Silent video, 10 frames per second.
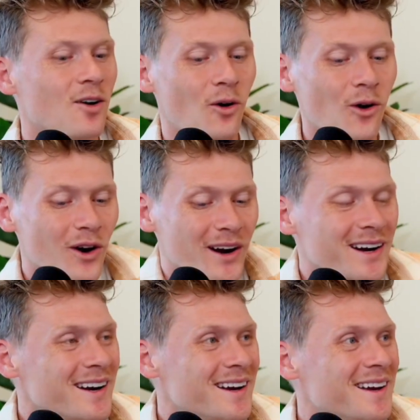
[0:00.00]

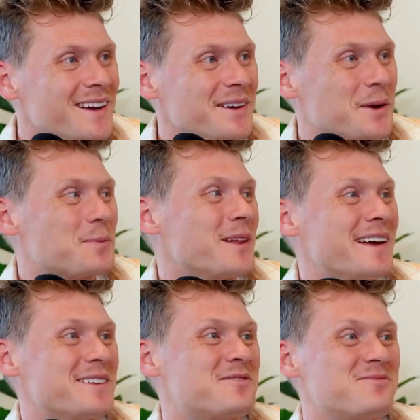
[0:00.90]
Or you're
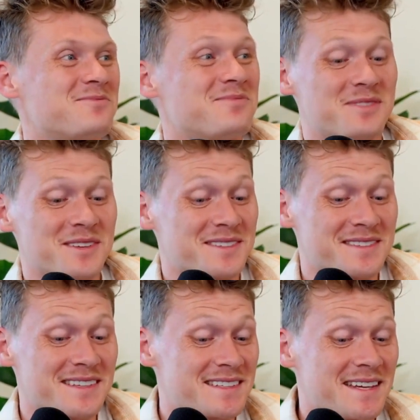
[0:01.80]
playing
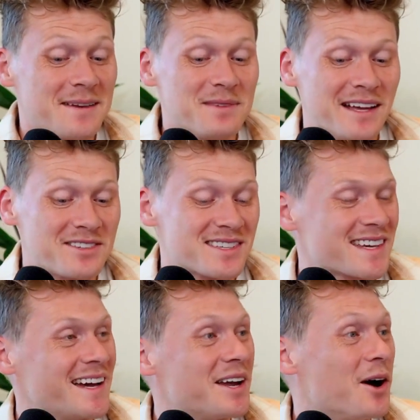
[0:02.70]
the team that just
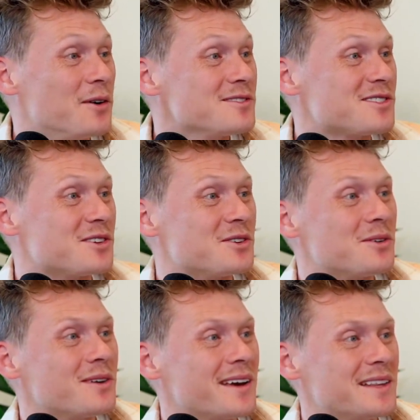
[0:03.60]
kind of owns
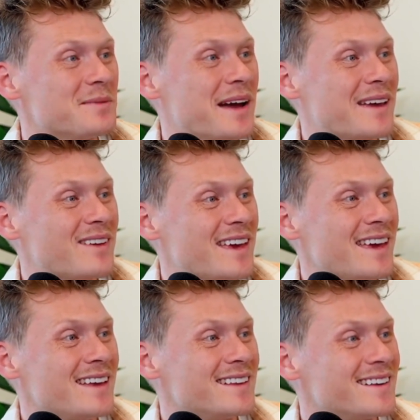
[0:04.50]
you in the Miami
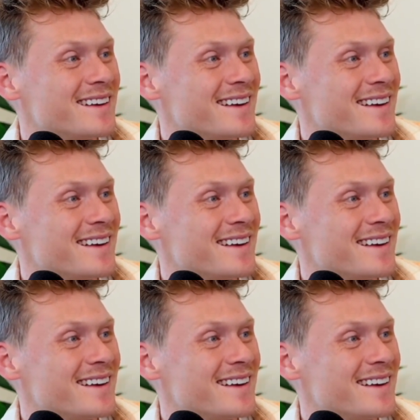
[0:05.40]
Heat.